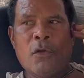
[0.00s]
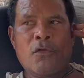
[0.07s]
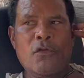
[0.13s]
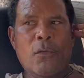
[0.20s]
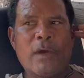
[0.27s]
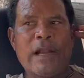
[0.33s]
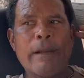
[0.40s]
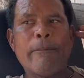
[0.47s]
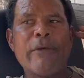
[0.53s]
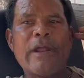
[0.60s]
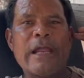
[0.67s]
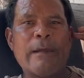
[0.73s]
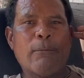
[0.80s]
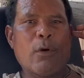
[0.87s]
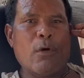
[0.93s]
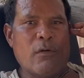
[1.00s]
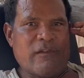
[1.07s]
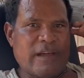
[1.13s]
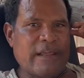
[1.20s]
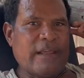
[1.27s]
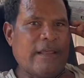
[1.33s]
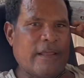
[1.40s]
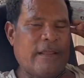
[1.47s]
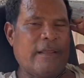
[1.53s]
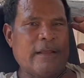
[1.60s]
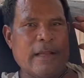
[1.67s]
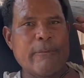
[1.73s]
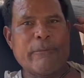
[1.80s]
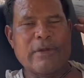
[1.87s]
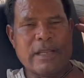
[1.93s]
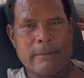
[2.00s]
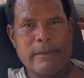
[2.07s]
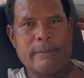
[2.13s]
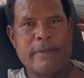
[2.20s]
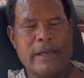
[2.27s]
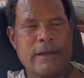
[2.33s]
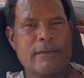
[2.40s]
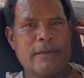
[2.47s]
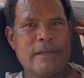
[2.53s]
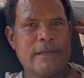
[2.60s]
So when they bring him over here, they bring him in Bequia.